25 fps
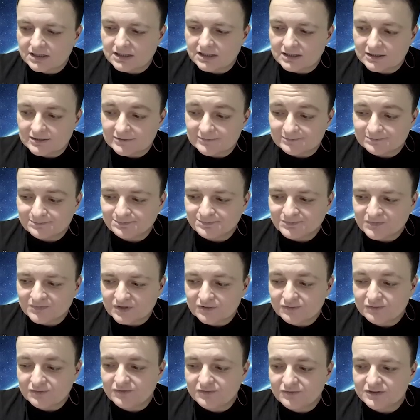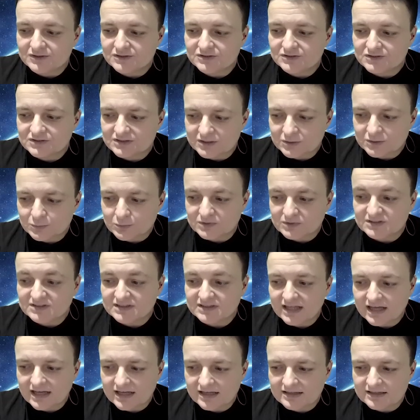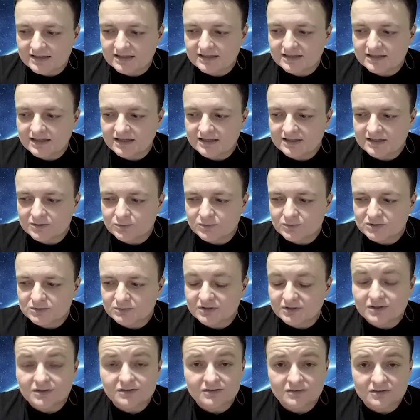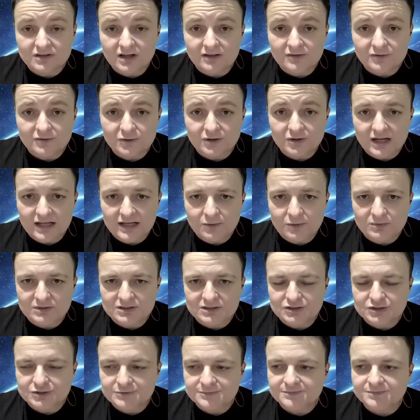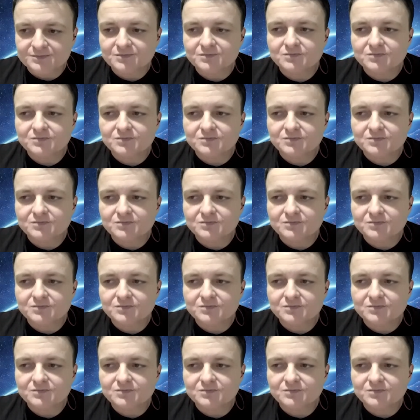At first it was that, and then it was when it's not your language,